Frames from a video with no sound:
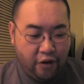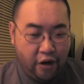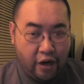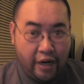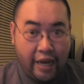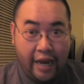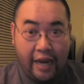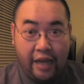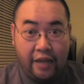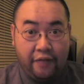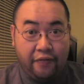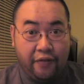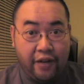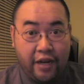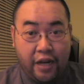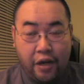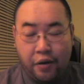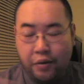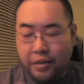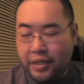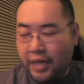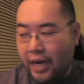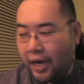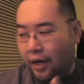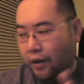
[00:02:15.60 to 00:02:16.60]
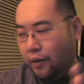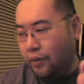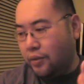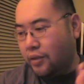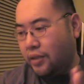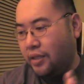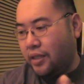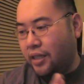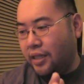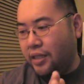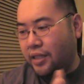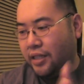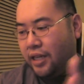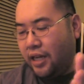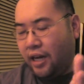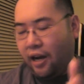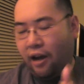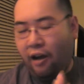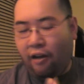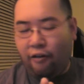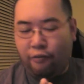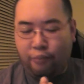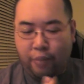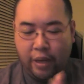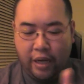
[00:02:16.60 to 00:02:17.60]
not getting the videos out. As I said,
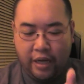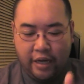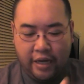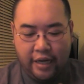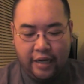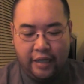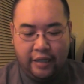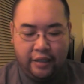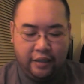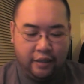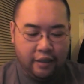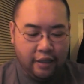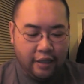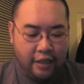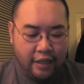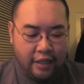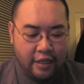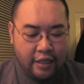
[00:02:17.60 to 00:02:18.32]
I have been ill,